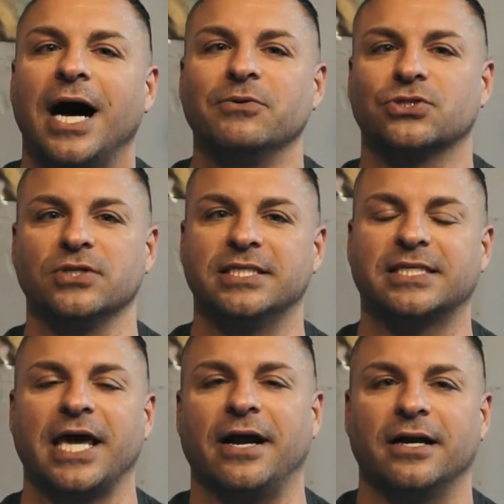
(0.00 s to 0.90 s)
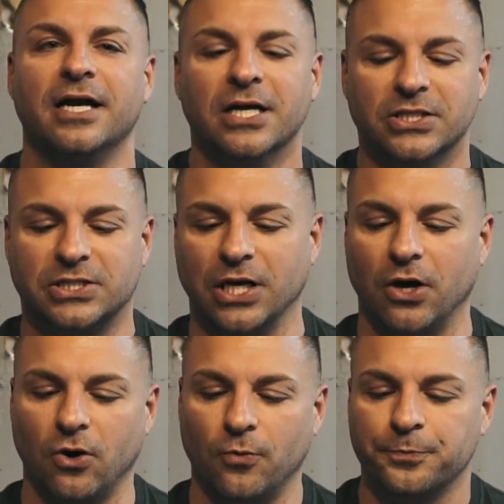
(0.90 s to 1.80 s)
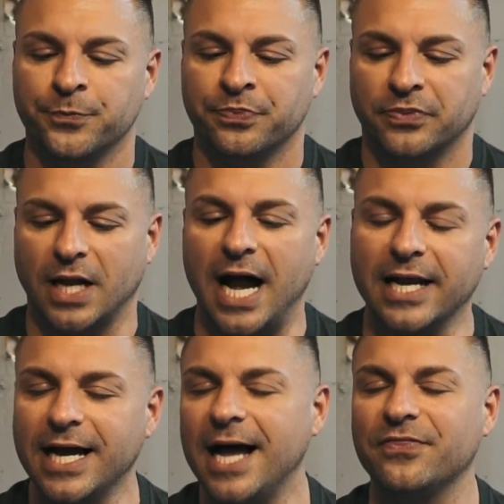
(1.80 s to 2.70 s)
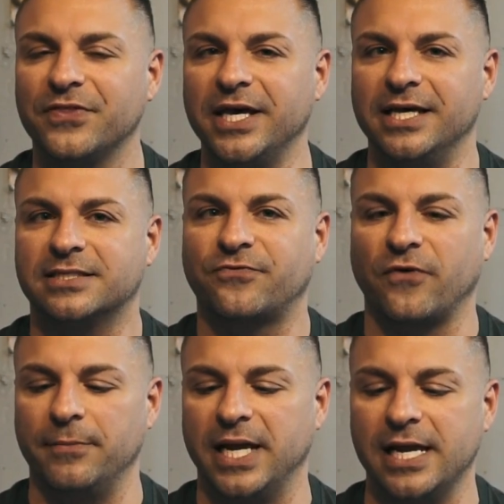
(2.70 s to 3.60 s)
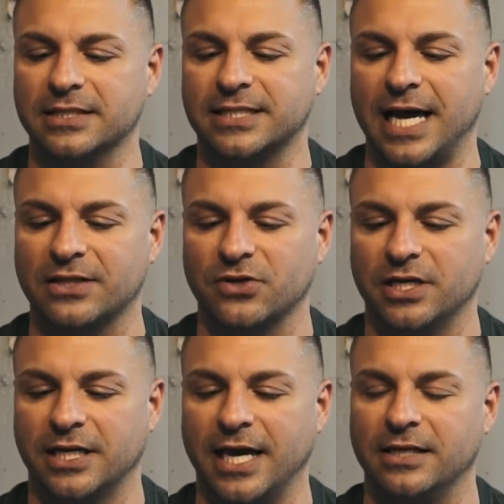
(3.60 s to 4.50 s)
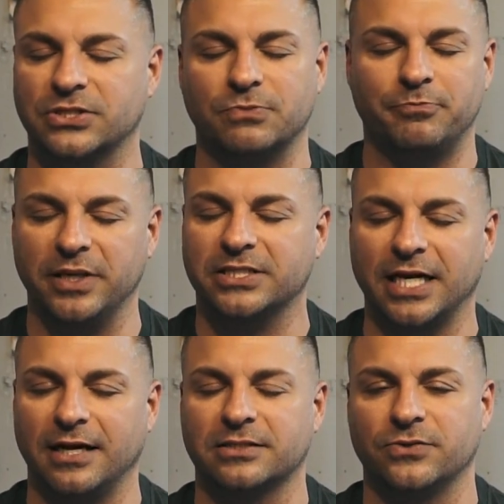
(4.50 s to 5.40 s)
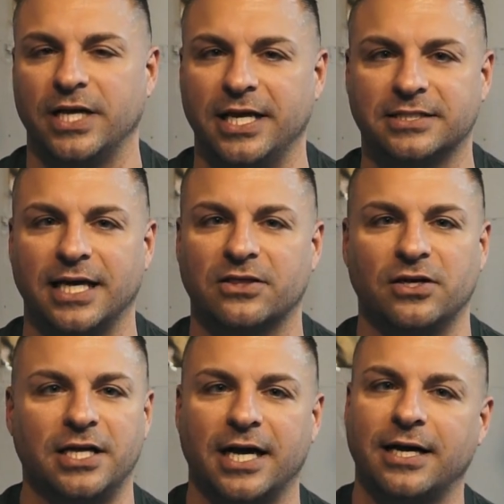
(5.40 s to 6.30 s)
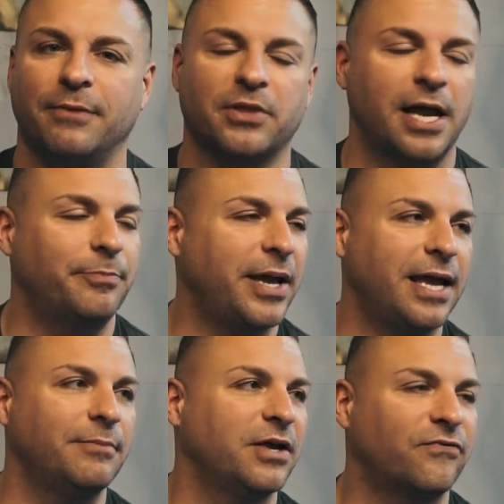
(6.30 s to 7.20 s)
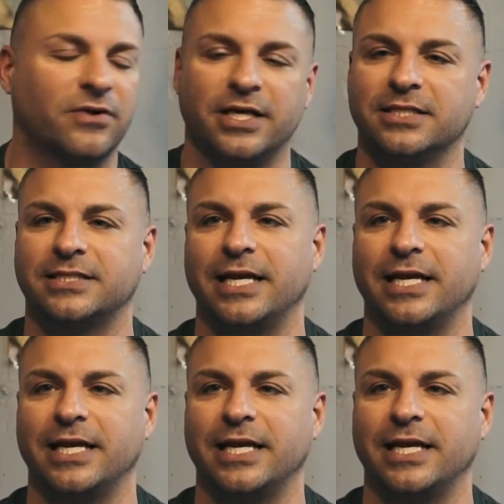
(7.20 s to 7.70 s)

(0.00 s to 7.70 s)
I was really scared. So I got this from Enhanced Athlete. Again, big shout out to enhancedathlete.com. They ain't paying me for this.